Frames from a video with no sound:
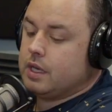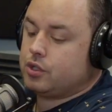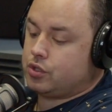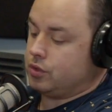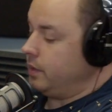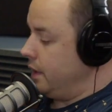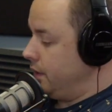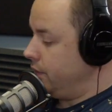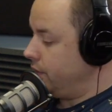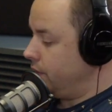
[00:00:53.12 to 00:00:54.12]
issue
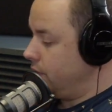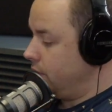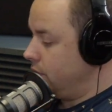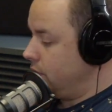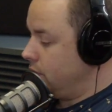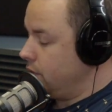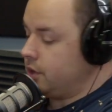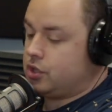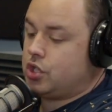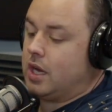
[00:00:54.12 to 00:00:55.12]
is
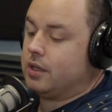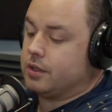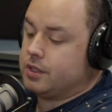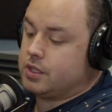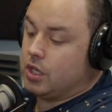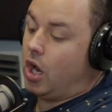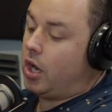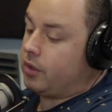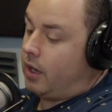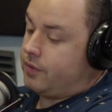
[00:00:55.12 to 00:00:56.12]
the checklist, the
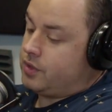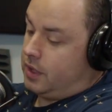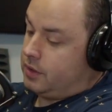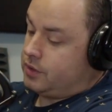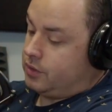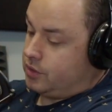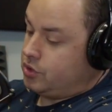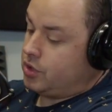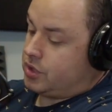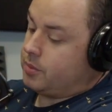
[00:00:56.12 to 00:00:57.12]
autograph checklist looks
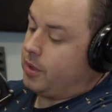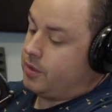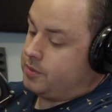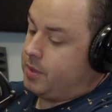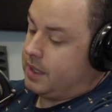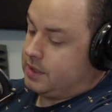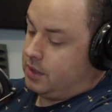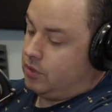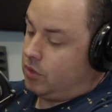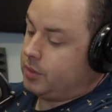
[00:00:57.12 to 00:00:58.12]
just about as big as
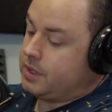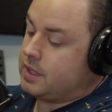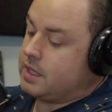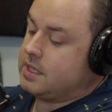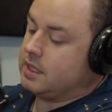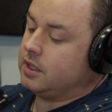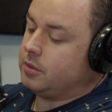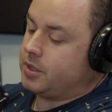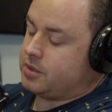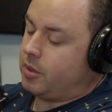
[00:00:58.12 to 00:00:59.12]
it normally does. It's a
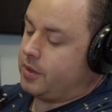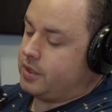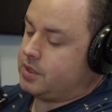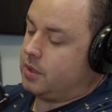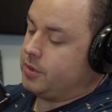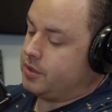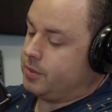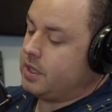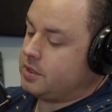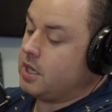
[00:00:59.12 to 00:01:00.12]
little bit smaller than some years,
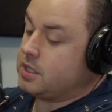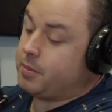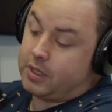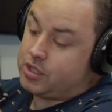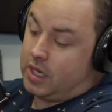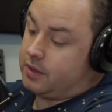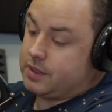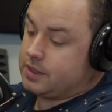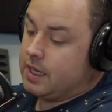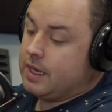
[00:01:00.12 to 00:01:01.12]
but it's a big checklist.